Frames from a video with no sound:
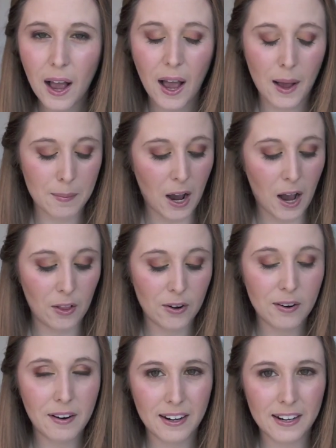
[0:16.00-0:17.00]
color,
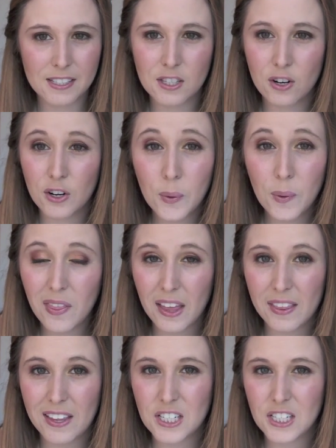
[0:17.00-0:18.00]
and it's their new one
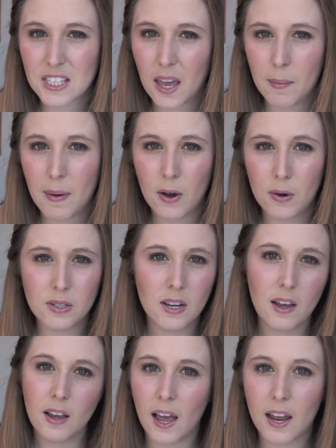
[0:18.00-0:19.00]
that they just came out
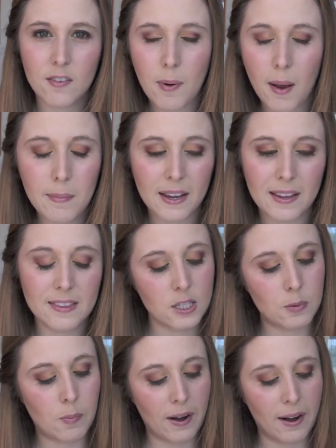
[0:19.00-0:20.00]
kind of probably in the
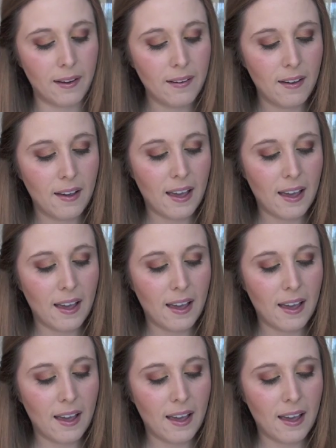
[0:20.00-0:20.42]
spring.